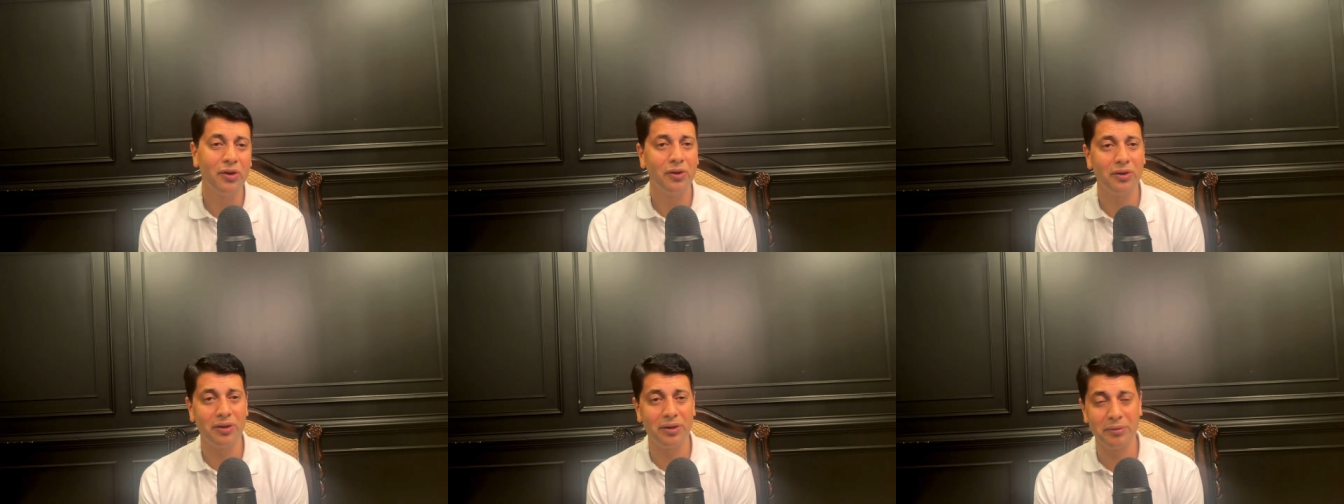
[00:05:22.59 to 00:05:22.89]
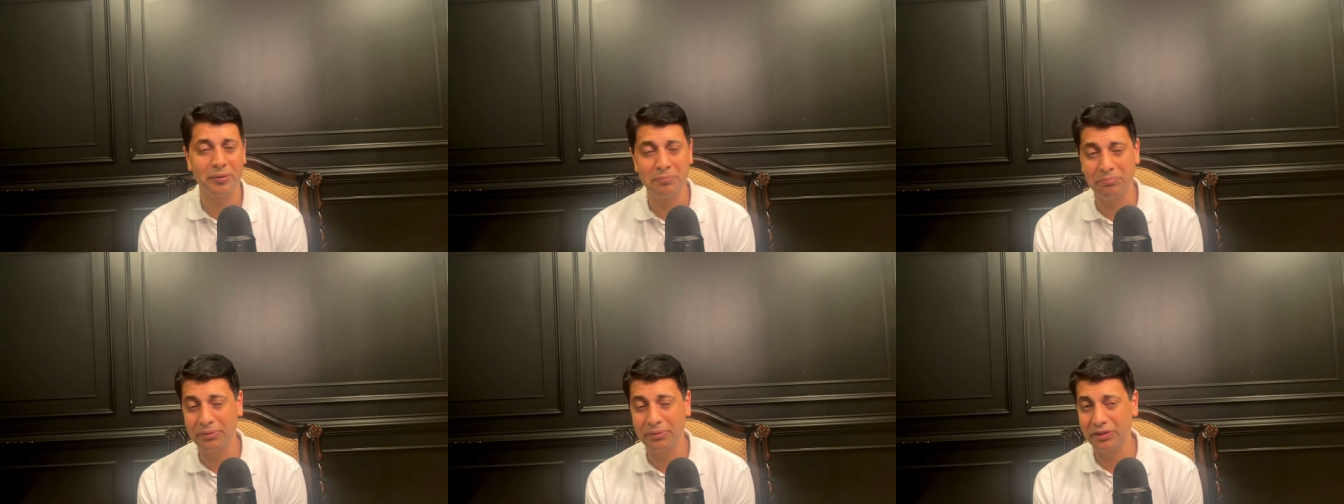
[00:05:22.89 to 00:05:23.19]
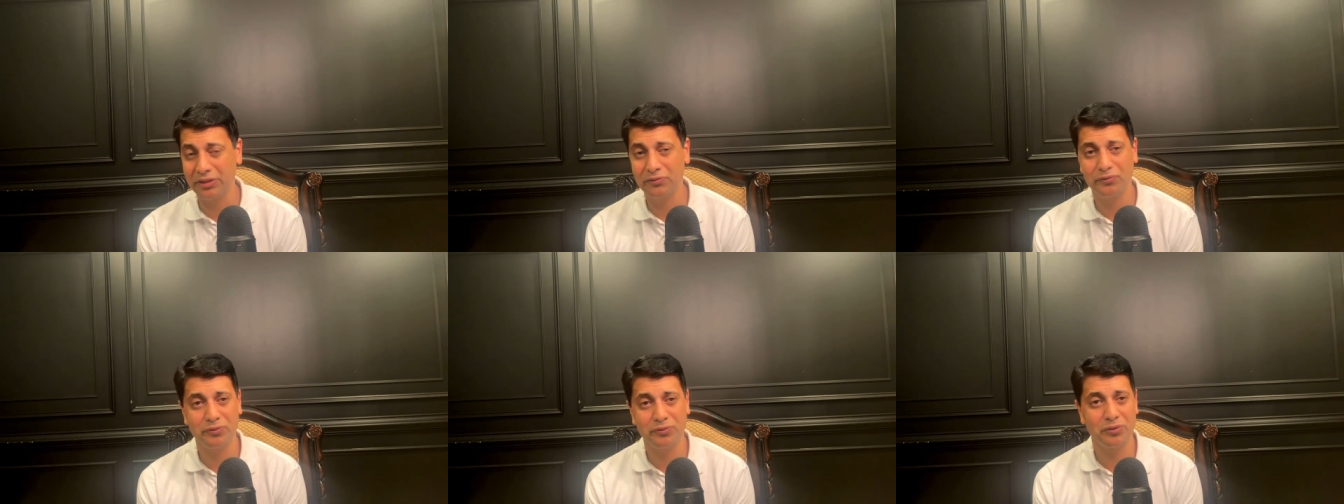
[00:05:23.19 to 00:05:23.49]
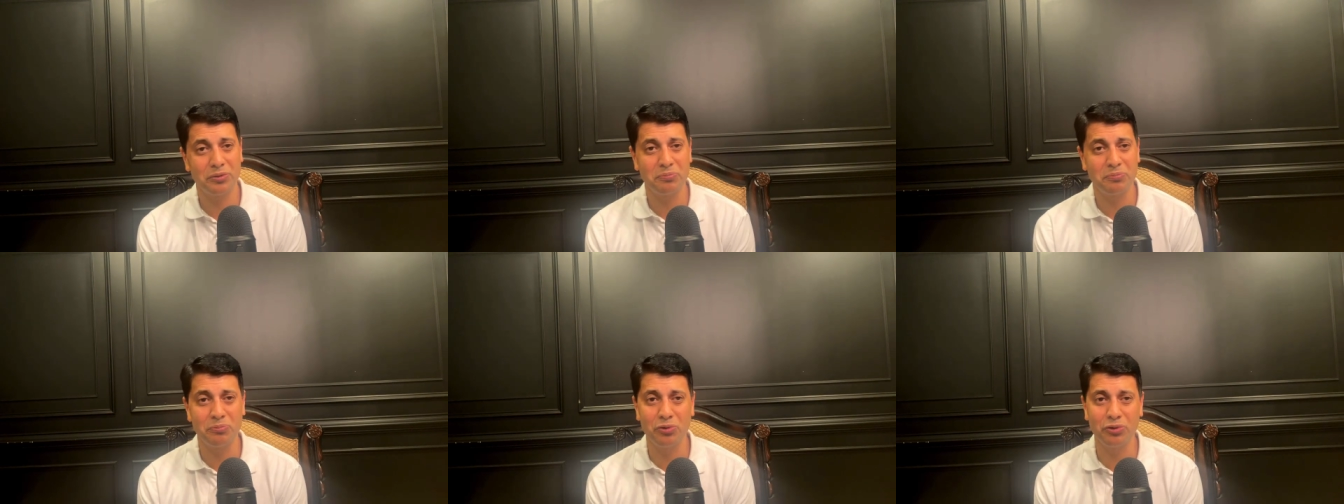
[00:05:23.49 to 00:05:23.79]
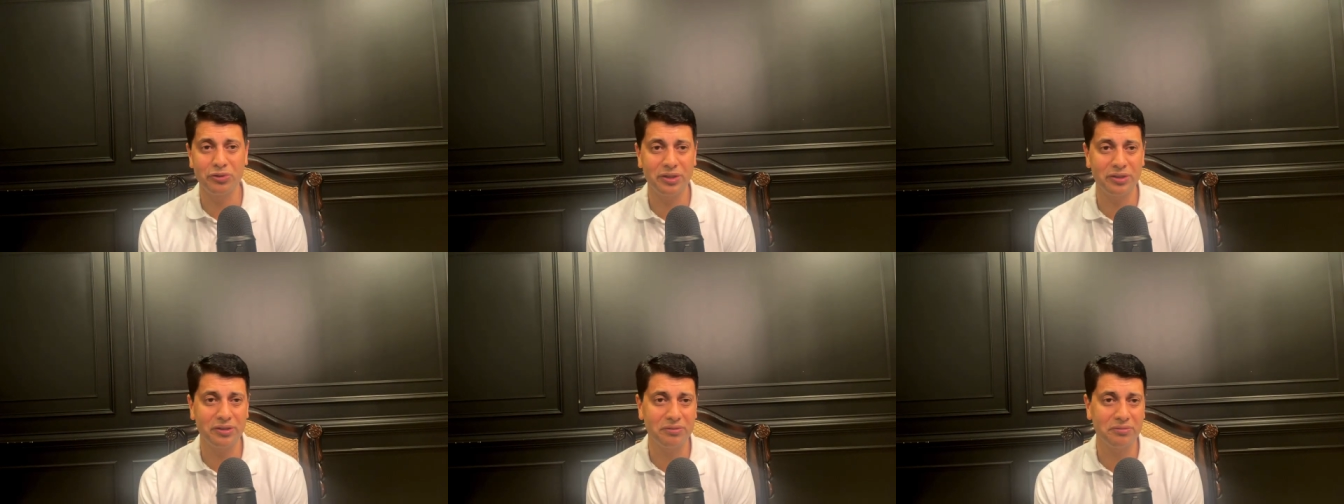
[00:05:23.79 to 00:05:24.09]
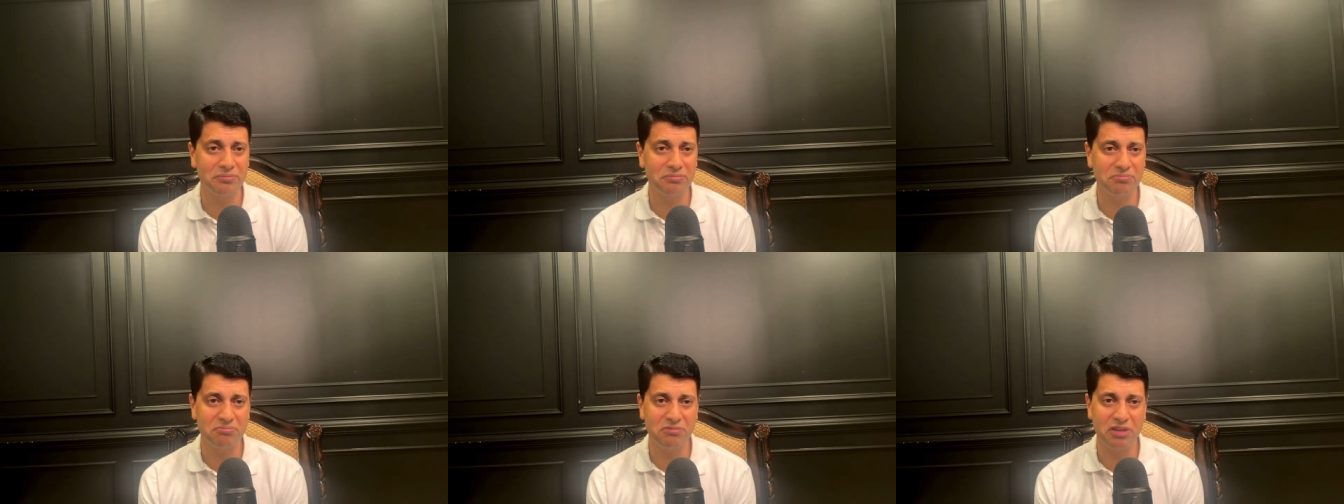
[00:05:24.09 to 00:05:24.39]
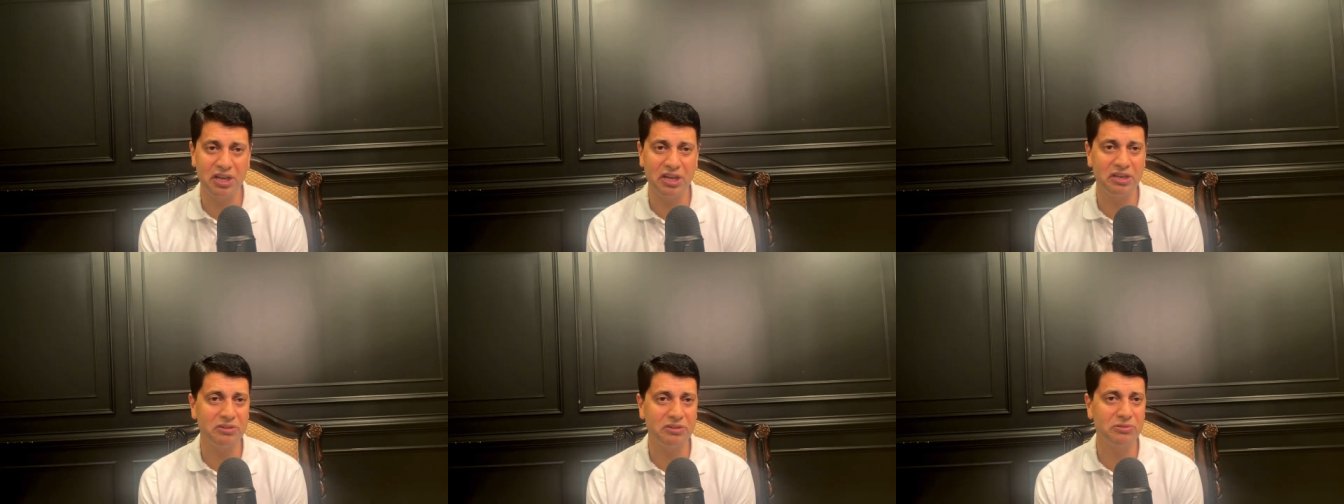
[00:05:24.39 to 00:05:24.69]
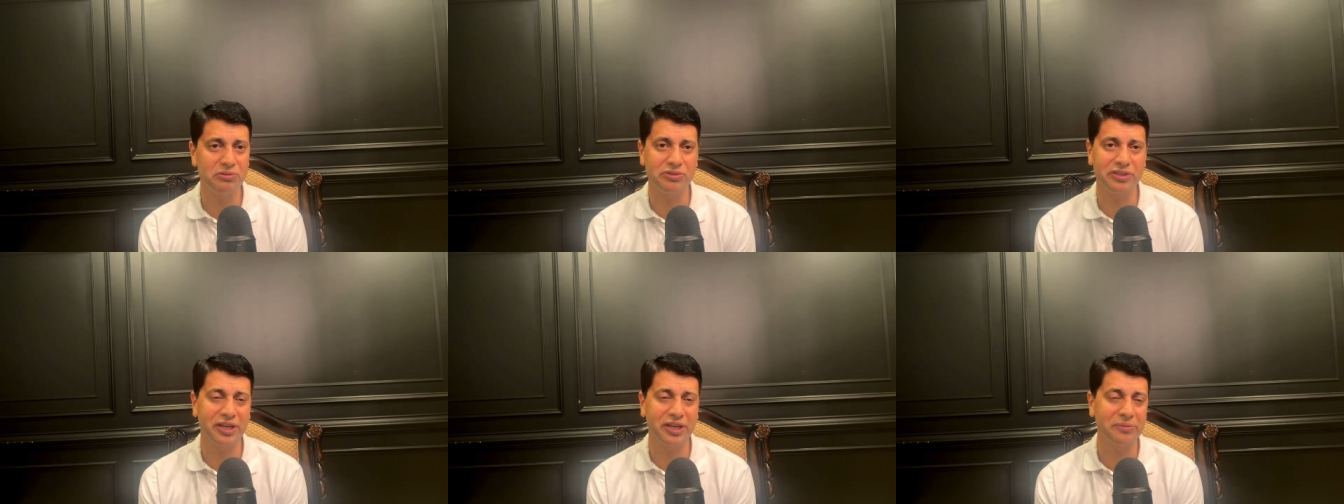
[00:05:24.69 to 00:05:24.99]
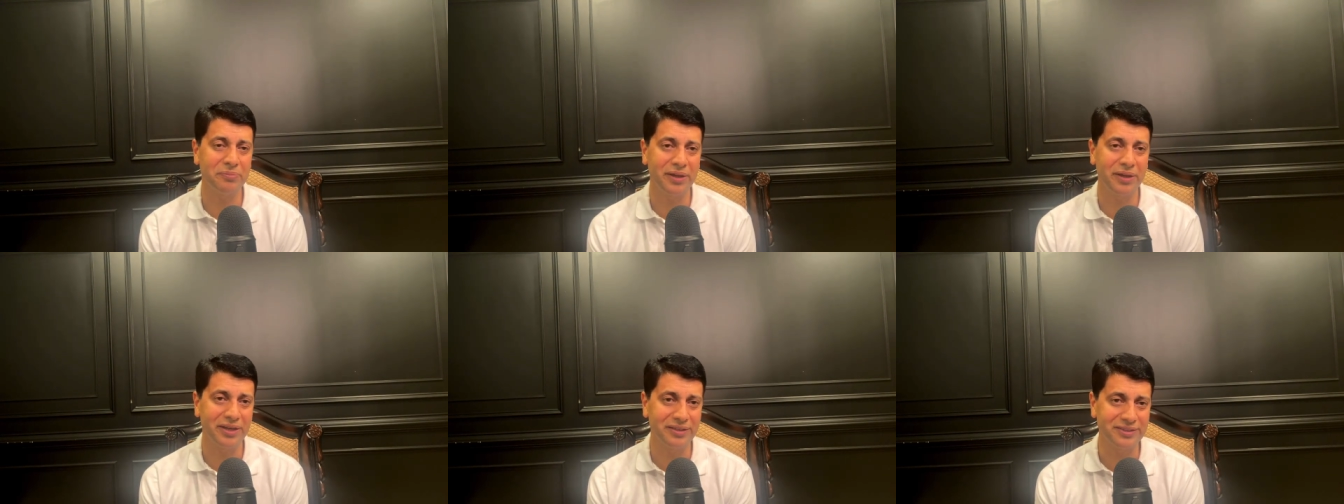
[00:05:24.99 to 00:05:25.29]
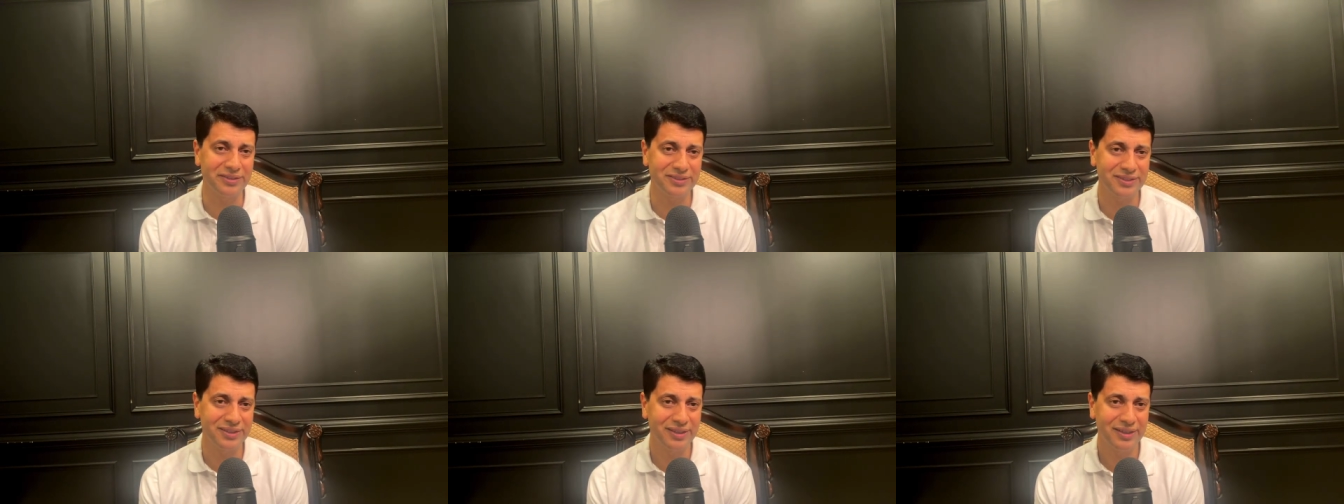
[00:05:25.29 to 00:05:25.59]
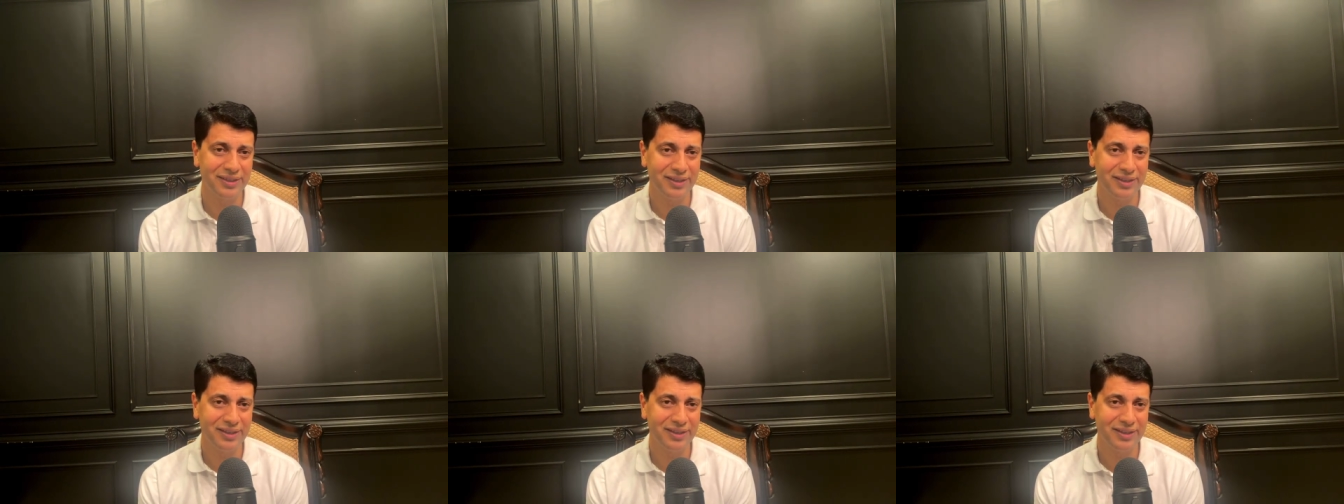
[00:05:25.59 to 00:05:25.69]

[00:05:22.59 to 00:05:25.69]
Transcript: uh, breath for more than eight to 10 minutes.